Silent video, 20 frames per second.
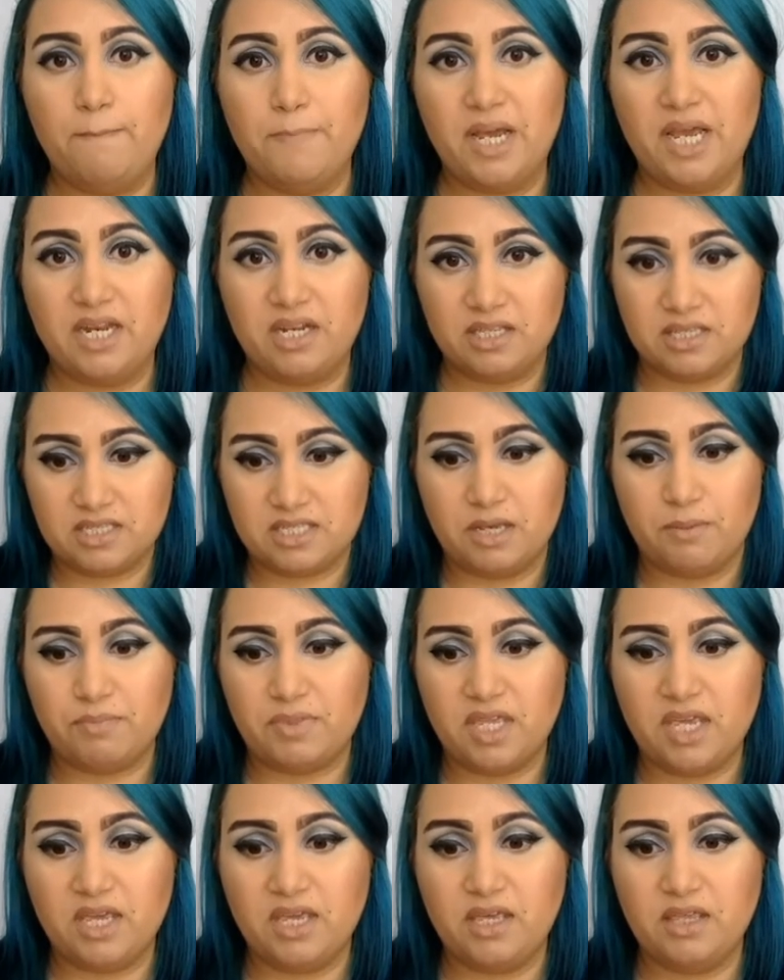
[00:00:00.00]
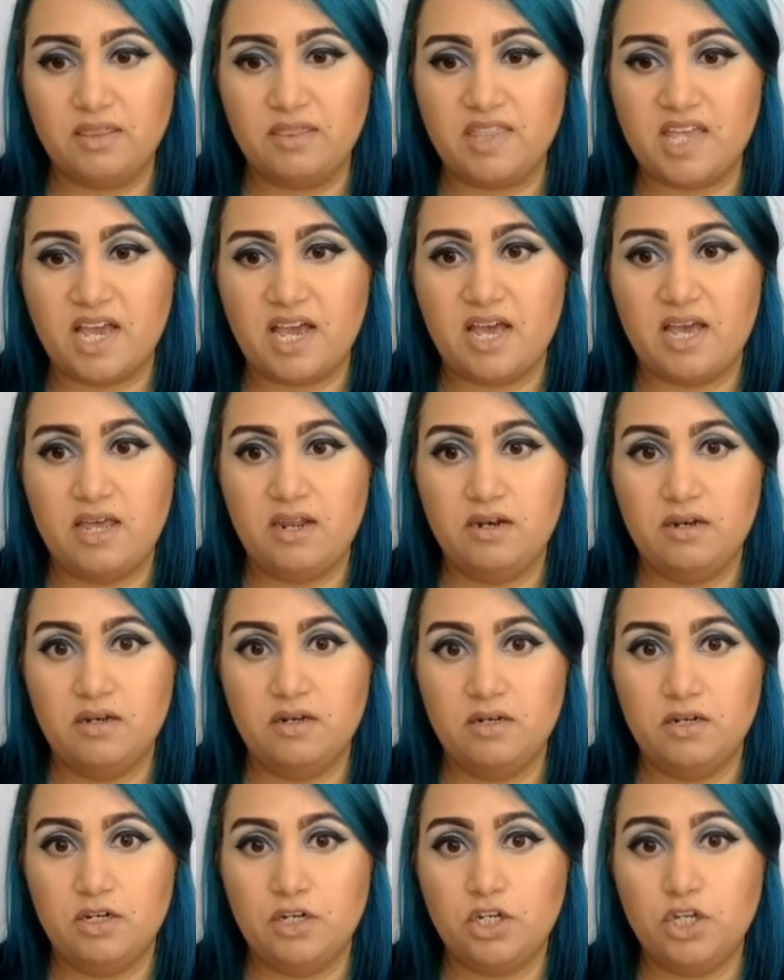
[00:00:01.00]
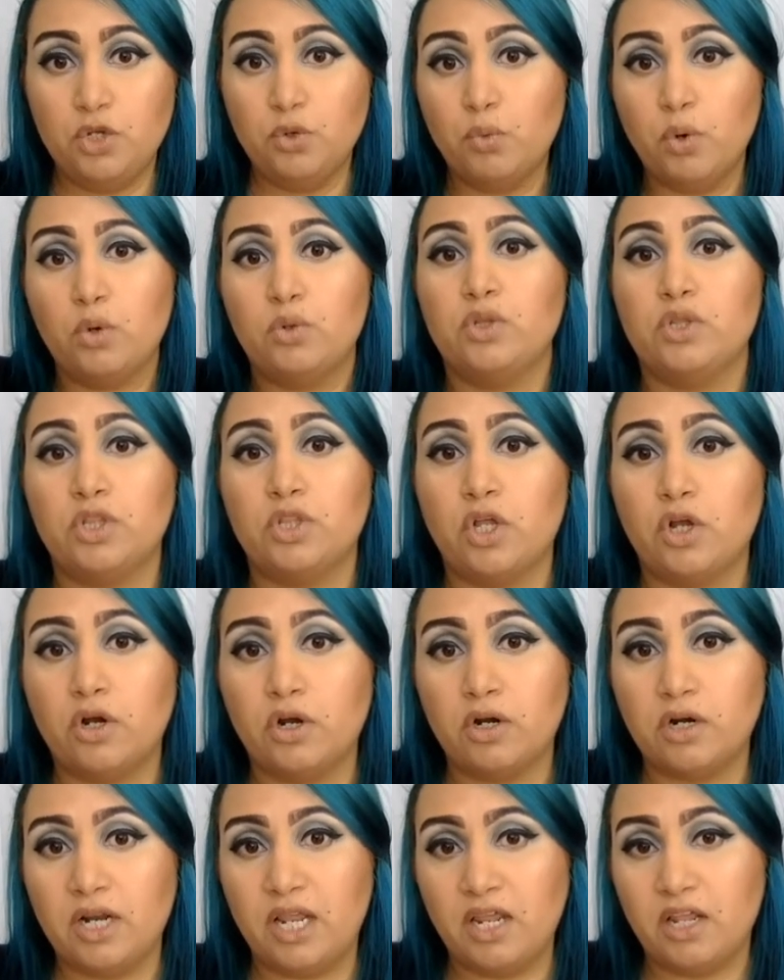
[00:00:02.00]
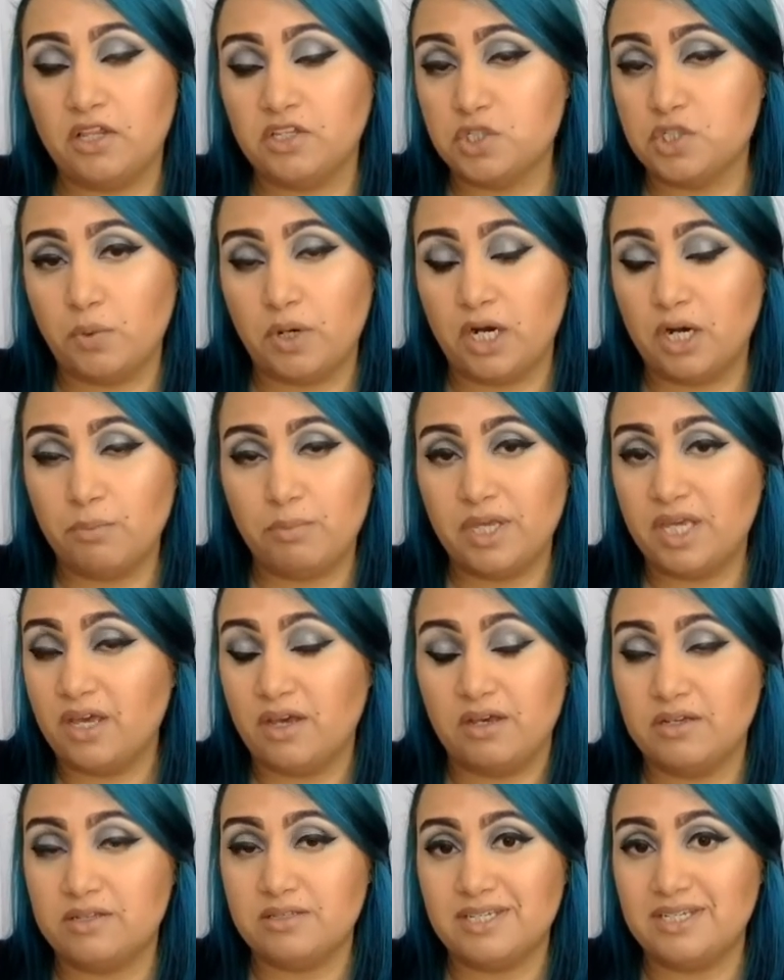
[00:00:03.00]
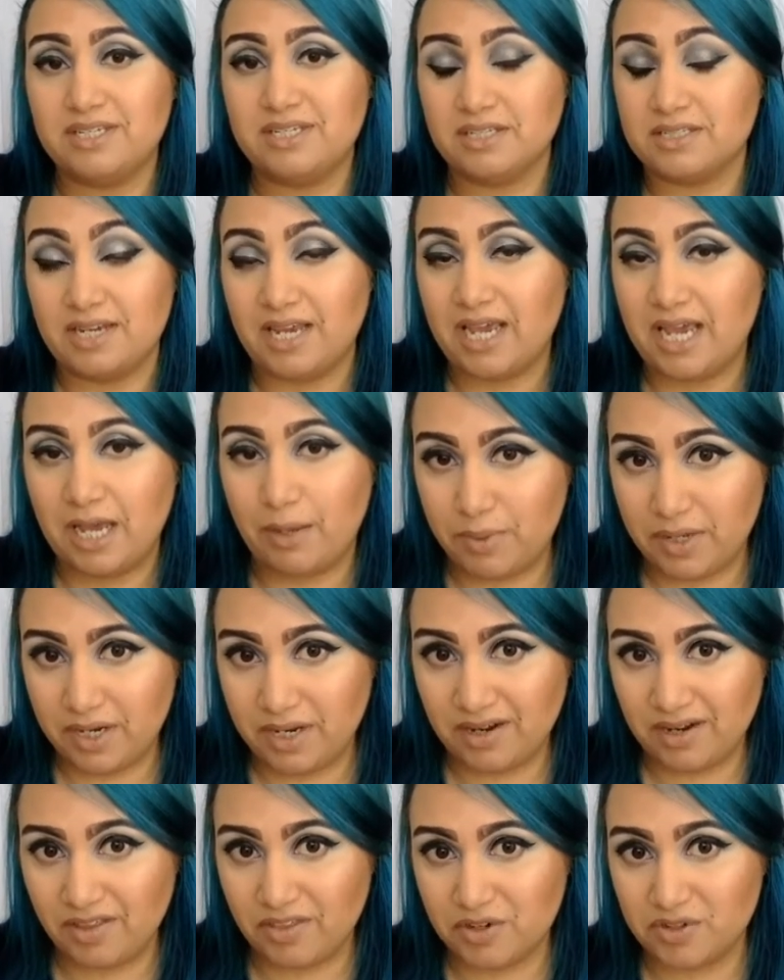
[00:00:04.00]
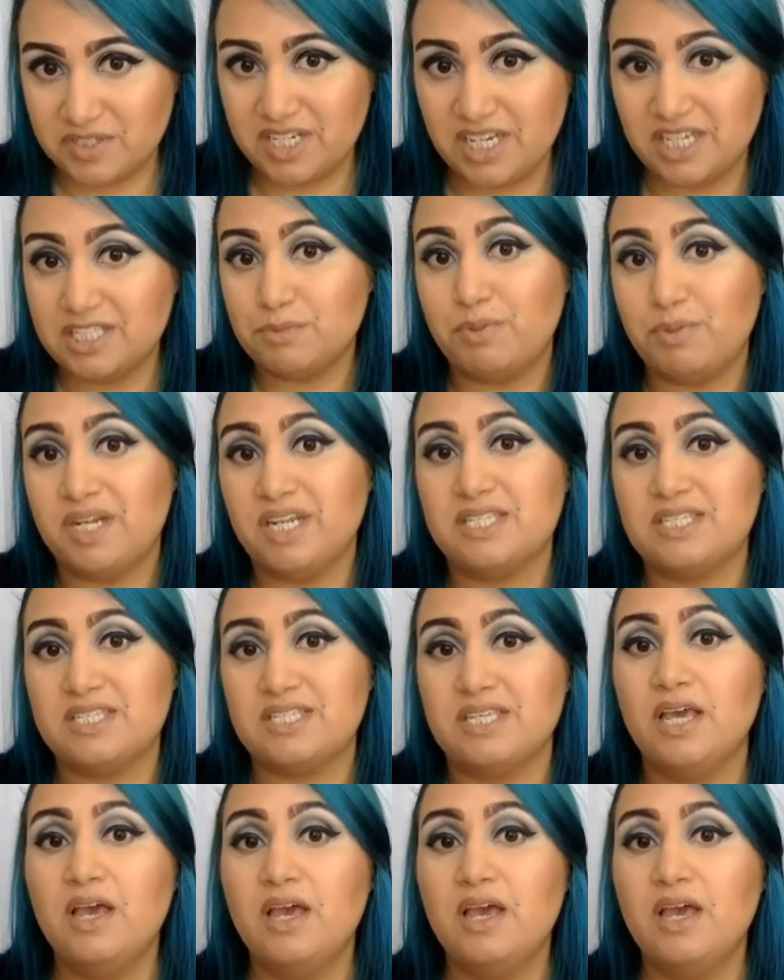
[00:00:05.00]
And it's something that you won't learn elsewhere because it doesn't happen in other states, but it's